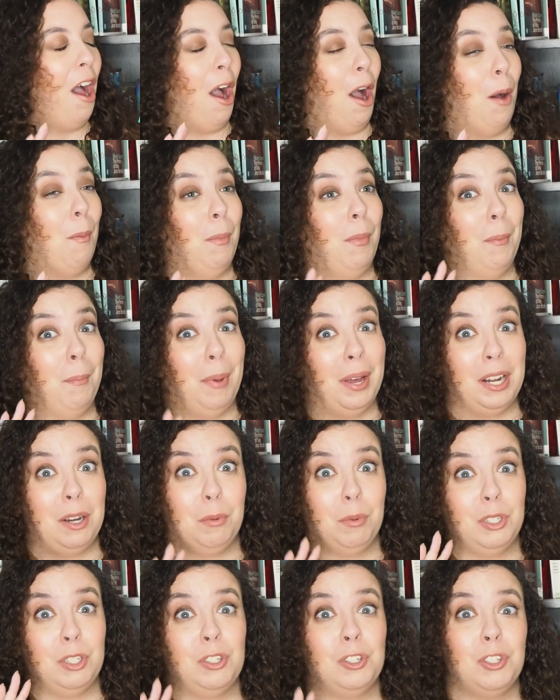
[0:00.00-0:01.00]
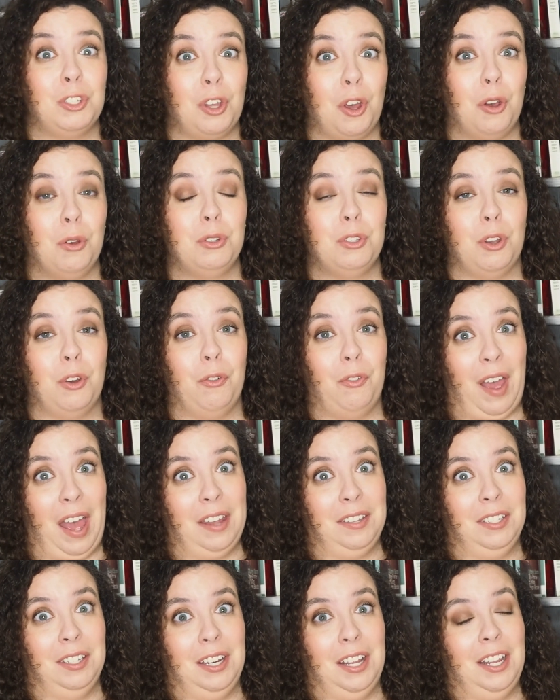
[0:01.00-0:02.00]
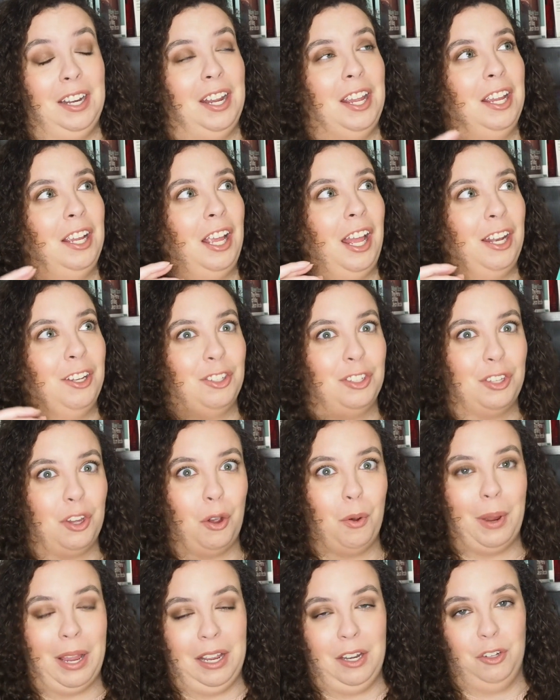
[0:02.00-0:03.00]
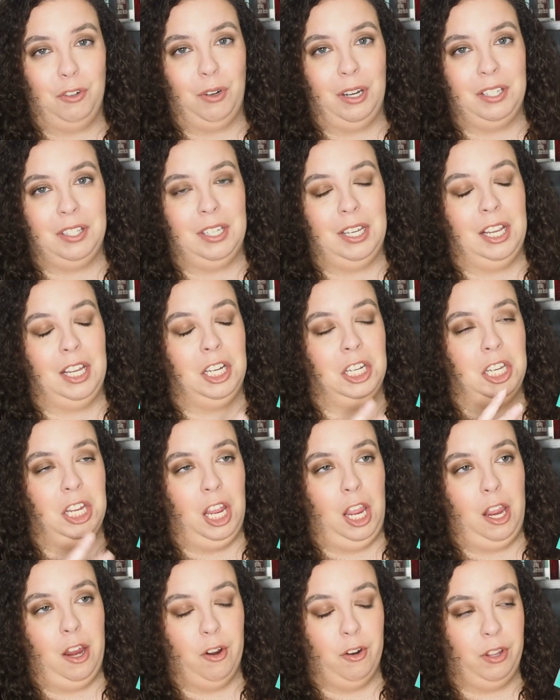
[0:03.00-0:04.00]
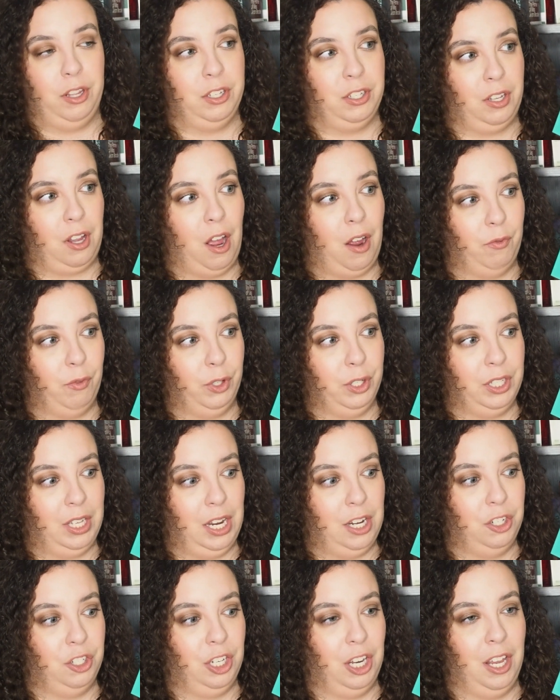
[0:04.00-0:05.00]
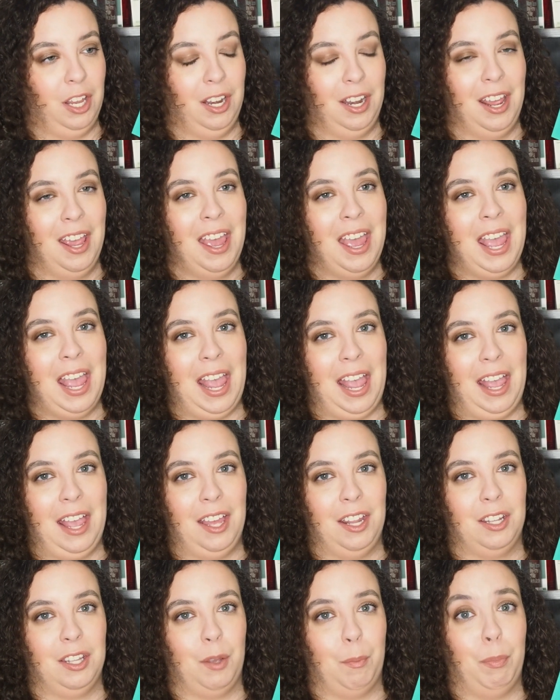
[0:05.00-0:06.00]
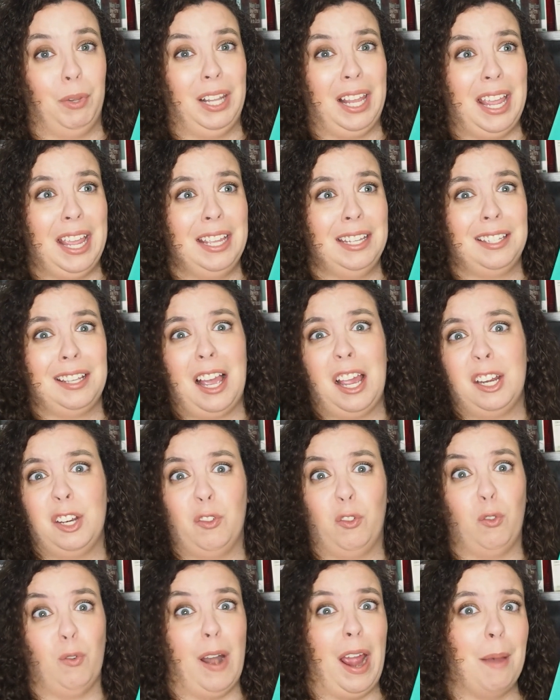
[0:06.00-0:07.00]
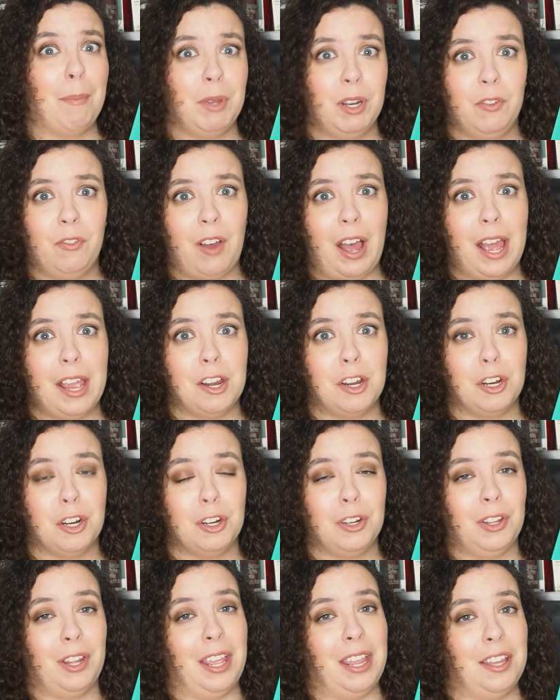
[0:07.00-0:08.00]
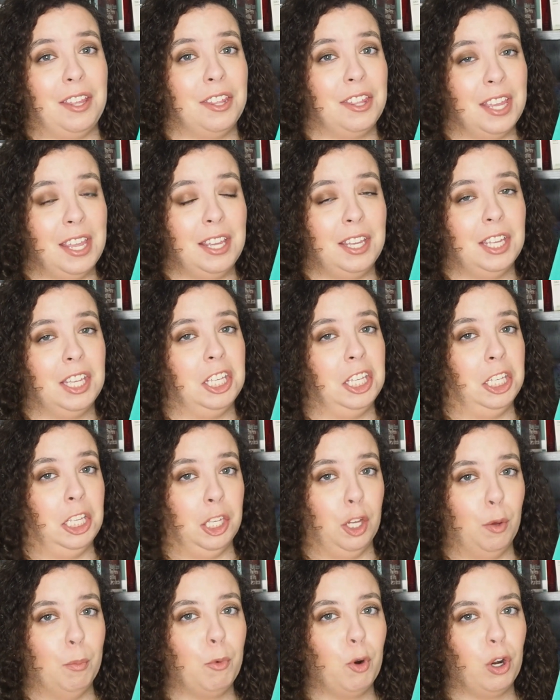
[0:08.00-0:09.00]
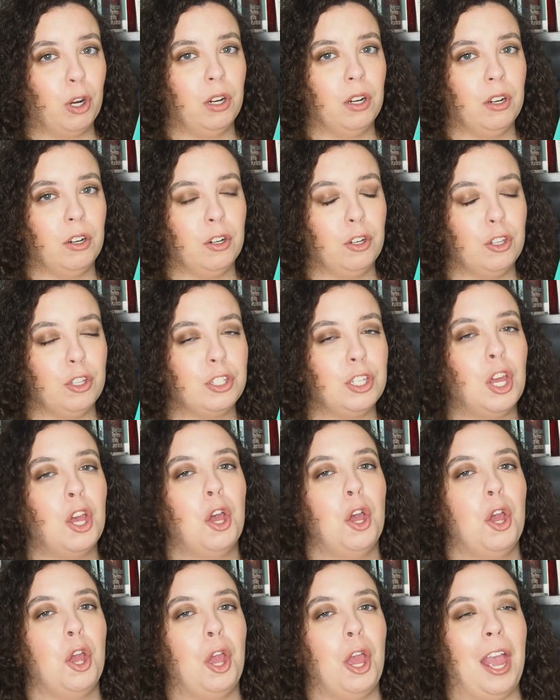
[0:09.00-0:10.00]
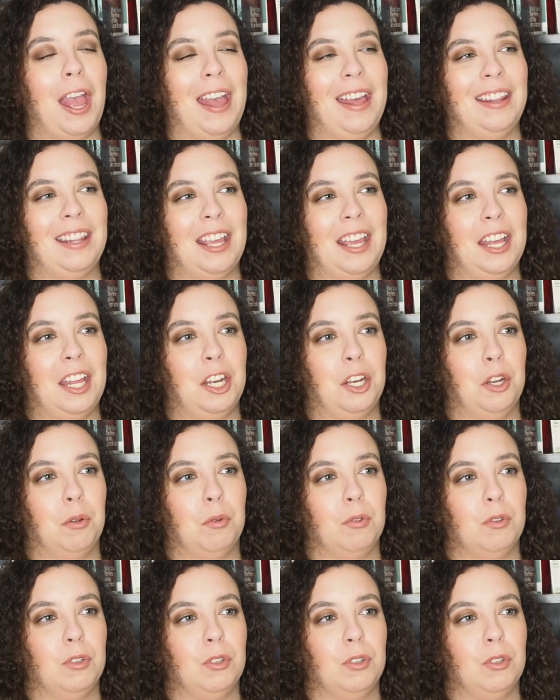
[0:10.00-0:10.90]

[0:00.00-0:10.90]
Um, but it was so, so fascinating and so interesting to hear this conversation. And the play is kind of rapid fire, like think Gilmore Girls, and then